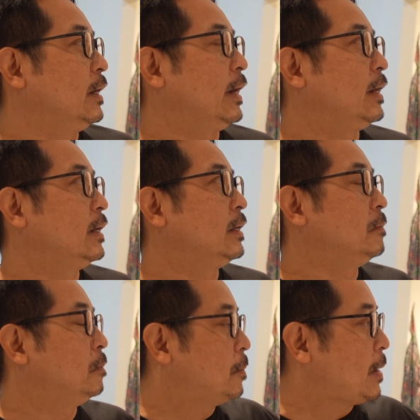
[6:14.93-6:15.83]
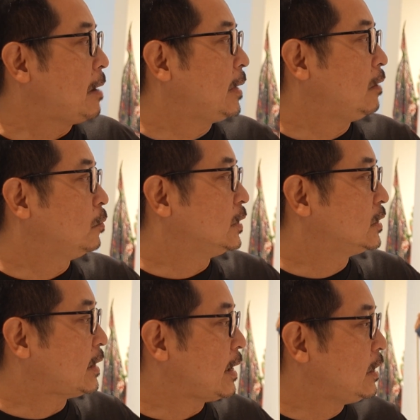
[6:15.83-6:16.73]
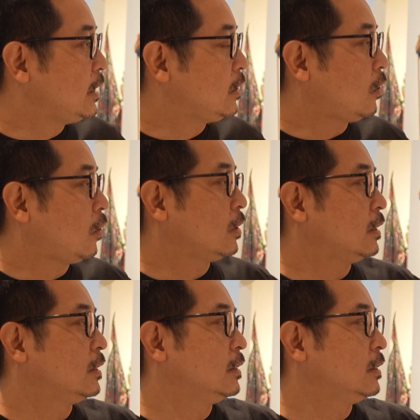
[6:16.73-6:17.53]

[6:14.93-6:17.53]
And the Batman will be standing on